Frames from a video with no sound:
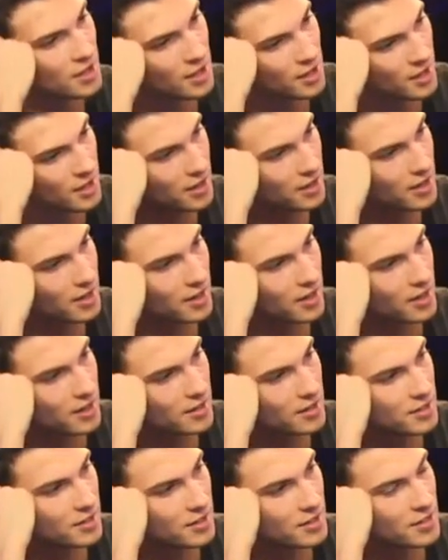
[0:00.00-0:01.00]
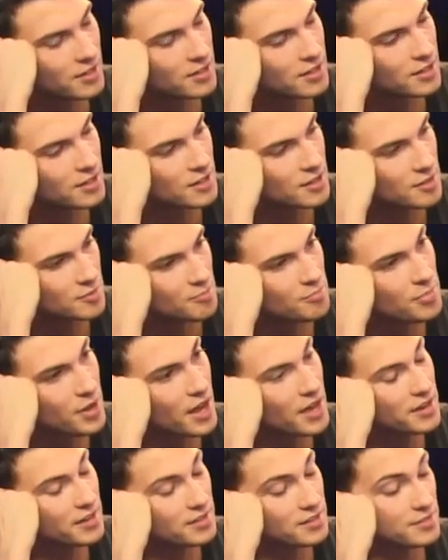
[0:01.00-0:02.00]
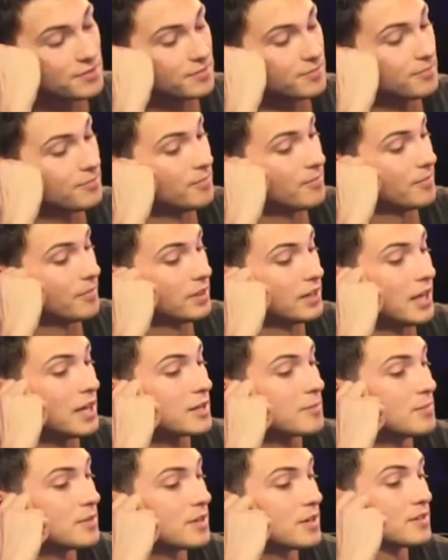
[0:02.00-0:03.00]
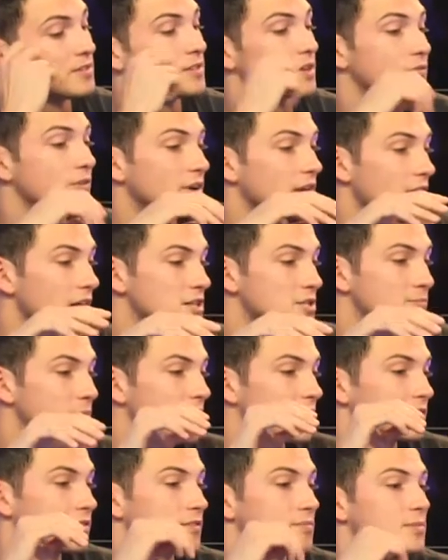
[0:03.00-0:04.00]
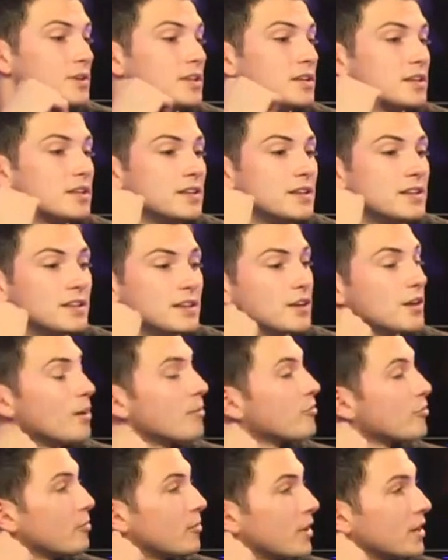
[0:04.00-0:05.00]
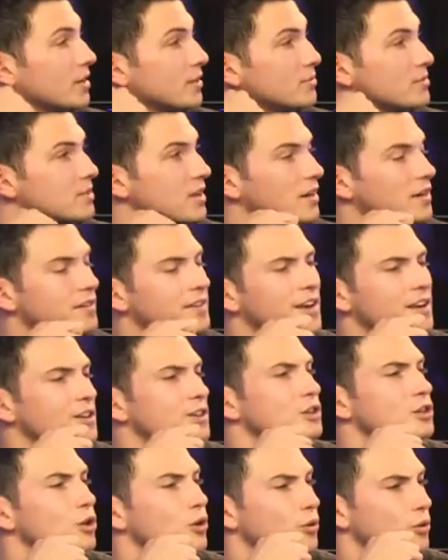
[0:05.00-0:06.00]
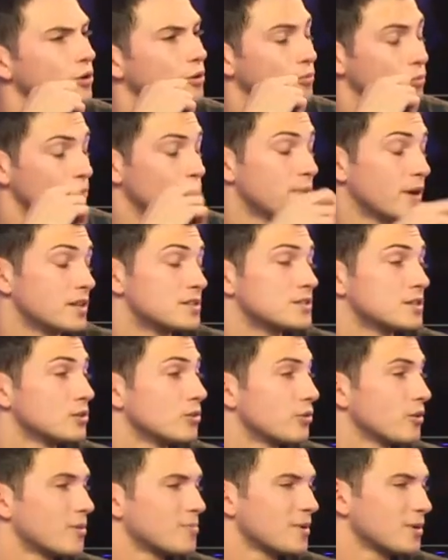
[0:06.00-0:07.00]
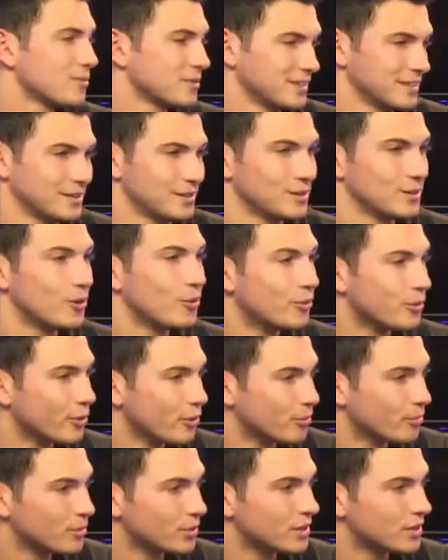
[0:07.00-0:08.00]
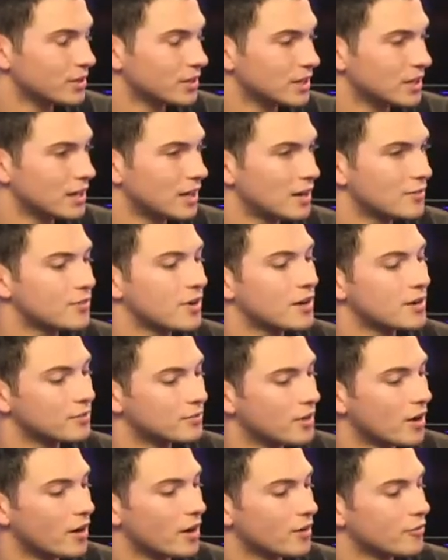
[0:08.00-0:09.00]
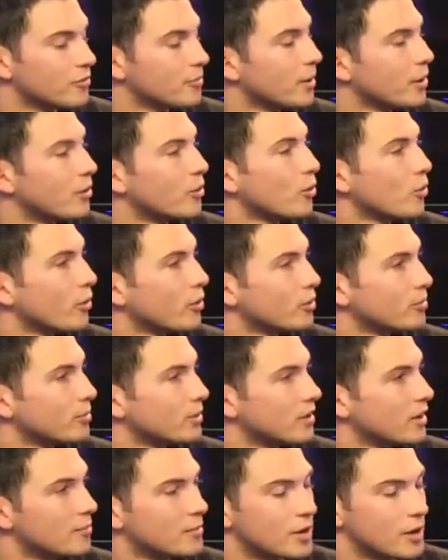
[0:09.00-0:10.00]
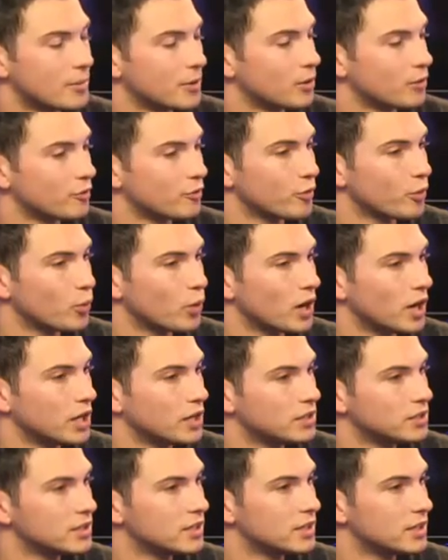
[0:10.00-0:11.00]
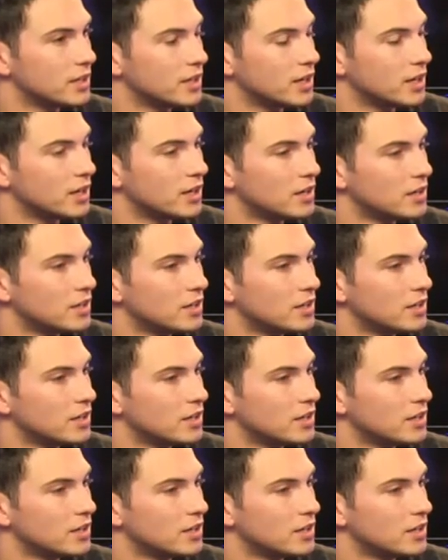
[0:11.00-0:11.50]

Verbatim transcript: and uh, Ben is like me in a different aspect, meaning he didn't come from money. He was kind of not a loner. Ben's a loner. I'm not really a loner, but uh, I've kind of gone off on my own quite a bit. I've been on my own for a while, and uh,